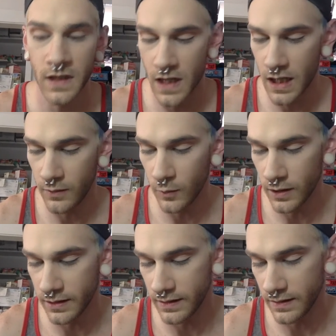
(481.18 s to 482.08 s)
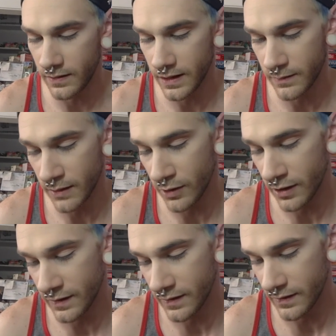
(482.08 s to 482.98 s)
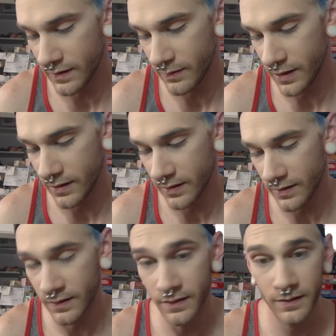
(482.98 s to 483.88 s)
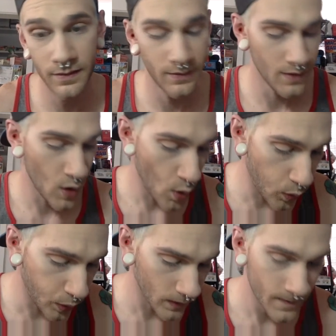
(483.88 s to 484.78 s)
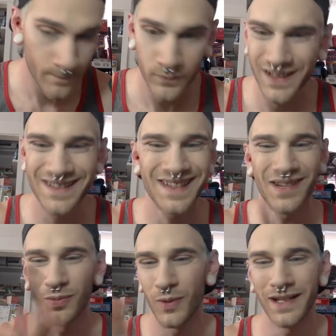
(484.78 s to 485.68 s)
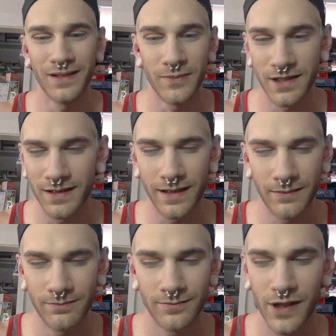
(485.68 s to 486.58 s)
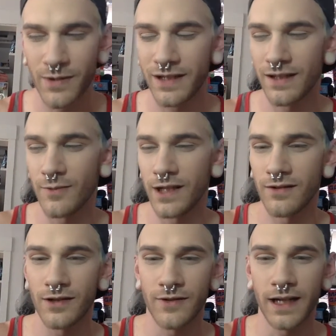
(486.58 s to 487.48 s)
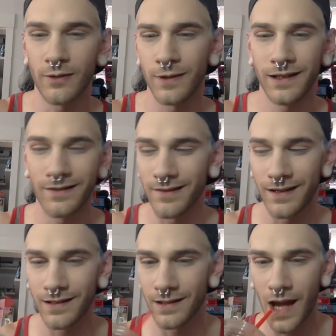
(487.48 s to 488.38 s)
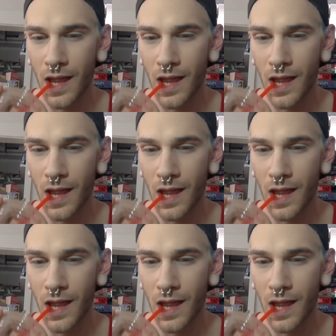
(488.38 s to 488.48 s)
not one to clean my brushes because it just takes way too much time. Especially when you're a drag queen. It's like,